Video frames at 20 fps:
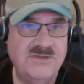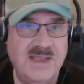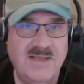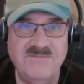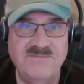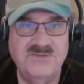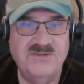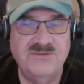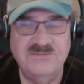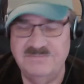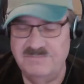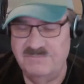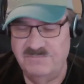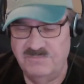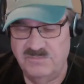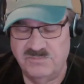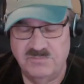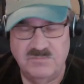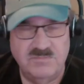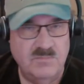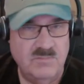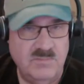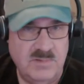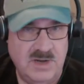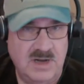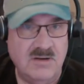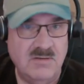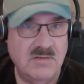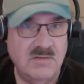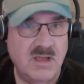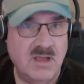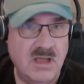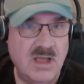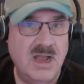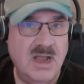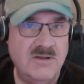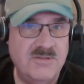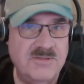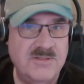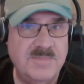have, you know,
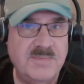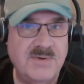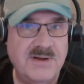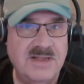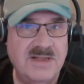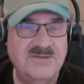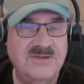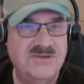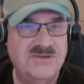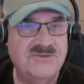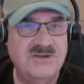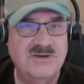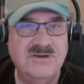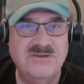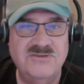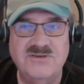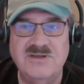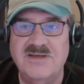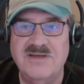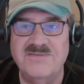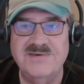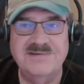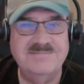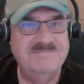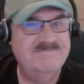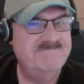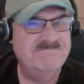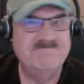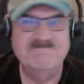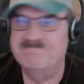gone through the process and discovered